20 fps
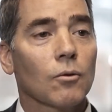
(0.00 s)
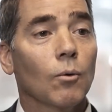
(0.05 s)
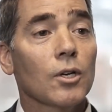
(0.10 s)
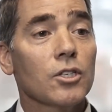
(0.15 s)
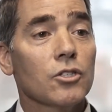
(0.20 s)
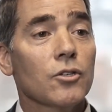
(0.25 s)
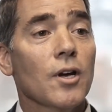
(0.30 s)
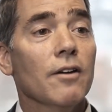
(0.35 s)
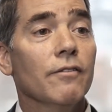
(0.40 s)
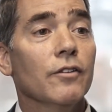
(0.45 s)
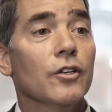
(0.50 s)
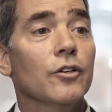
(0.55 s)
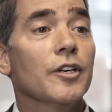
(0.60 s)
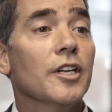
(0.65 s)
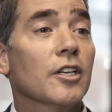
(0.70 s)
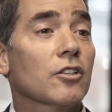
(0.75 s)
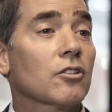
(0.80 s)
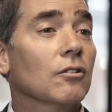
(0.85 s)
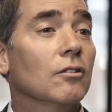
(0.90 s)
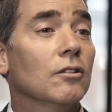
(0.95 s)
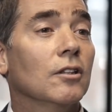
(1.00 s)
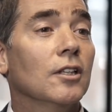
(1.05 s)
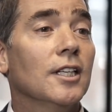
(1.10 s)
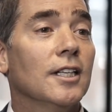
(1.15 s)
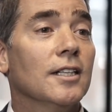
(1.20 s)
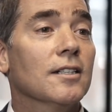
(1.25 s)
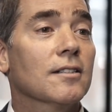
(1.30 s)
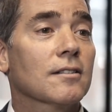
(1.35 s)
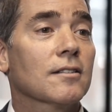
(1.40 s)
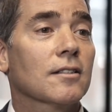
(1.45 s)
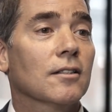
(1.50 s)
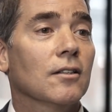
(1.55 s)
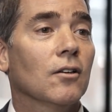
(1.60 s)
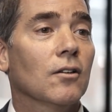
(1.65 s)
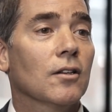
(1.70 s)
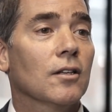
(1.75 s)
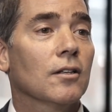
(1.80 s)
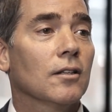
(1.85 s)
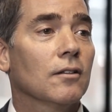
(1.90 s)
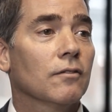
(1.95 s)
once you have your initial list,
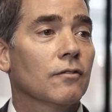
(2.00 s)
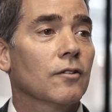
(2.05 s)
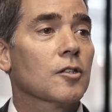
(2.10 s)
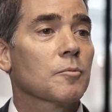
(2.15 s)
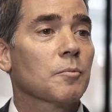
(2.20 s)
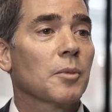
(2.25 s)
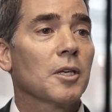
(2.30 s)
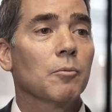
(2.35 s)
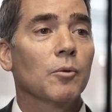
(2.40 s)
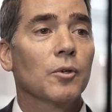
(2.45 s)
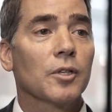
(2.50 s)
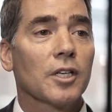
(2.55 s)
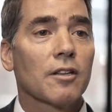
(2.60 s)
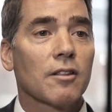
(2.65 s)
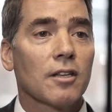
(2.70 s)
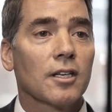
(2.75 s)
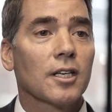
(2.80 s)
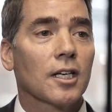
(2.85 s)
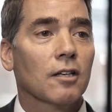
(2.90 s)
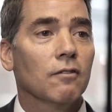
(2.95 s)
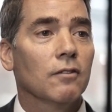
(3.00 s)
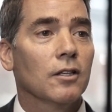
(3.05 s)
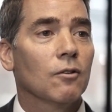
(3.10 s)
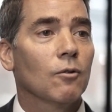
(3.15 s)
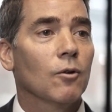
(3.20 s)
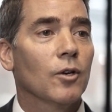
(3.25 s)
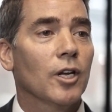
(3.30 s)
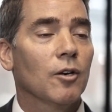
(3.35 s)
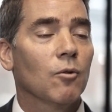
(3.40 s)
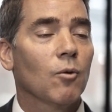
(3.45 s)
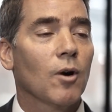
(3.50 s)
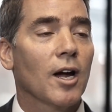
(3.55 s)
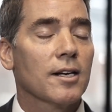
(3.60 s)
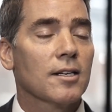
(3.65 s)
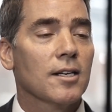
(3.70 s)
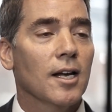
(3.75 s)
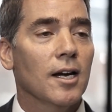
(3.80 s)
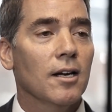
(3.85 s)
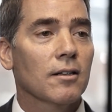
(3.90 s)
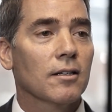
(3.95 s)
the first people you think of and write
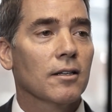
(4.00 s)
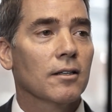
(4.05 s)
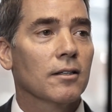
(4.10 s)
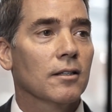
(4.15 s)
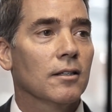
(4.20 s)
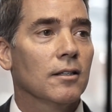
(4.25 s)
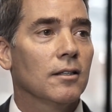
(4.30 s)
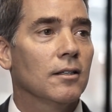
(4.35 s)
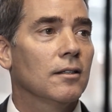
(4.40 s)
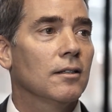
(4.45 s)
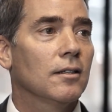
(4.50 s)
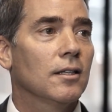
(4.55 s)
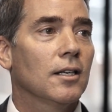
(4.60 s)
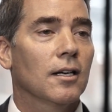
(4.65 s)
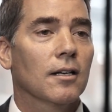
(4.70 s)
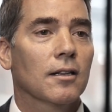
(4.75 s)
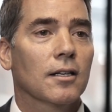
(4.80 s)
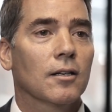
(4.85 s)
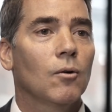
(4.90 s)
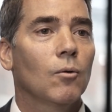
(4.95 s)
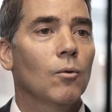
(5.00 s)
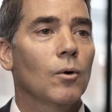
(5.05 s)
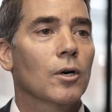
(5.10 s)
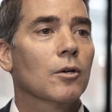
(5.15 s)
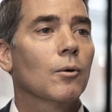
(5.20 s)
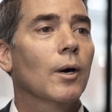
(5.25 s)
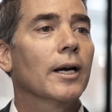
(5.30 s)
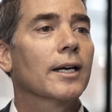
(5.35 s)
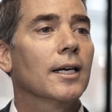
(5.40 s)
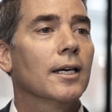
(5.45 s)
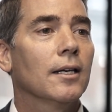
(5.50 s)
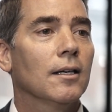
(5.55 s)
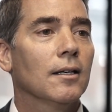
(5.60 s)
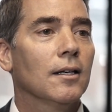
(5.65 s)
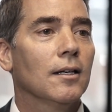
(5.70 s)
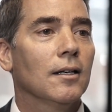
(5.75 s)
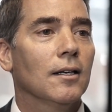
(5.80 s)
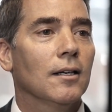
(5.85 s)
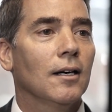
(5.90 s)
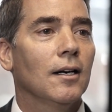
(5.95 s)
down there, you kind of think, well, where do I get
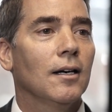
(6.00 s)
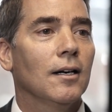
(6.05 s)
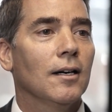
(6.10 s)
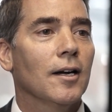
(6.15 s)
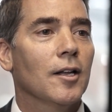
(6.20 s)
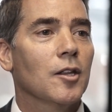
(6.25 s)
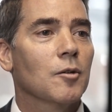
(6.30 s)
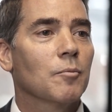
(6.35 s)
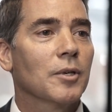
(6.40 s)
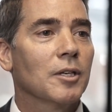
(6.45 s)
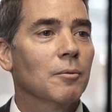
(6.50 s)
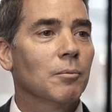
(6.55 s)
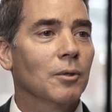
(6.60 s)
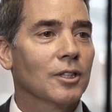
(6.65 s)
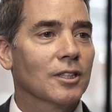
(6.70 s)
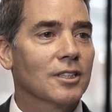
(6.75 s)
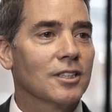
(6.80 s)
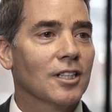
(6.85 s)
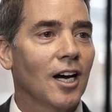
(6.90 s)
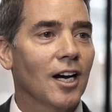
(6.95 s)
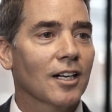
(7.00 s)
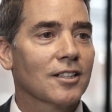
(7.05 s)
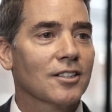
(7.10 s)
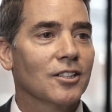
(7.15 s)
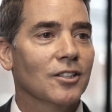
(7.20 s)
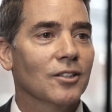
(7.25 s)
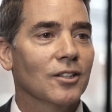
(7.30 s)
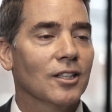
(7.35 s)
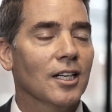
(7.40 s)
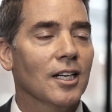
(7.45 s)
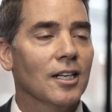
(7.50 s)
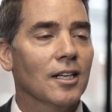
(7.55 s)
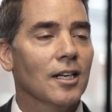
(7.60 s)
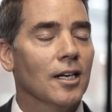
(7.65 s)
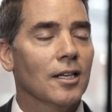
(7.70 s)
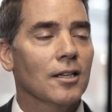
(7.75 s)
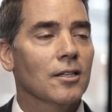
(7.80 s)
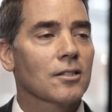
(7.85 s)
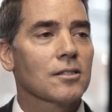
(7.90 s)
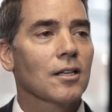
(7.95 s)
other people to talk to?
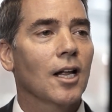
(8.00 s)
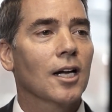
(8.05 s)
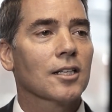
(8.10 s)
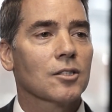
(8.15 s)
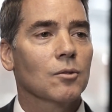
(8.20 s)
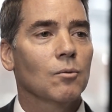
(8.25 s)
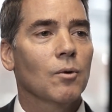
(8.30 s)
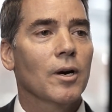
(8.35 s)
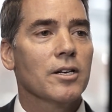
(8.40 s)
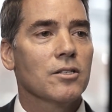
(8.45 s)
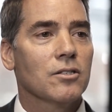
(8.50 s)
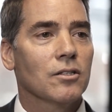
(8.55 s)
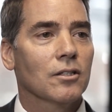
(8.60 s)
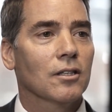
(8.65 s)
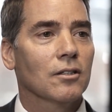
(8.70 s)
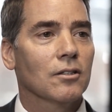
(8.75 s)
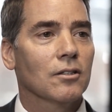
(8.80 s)
And there's lots of ways you can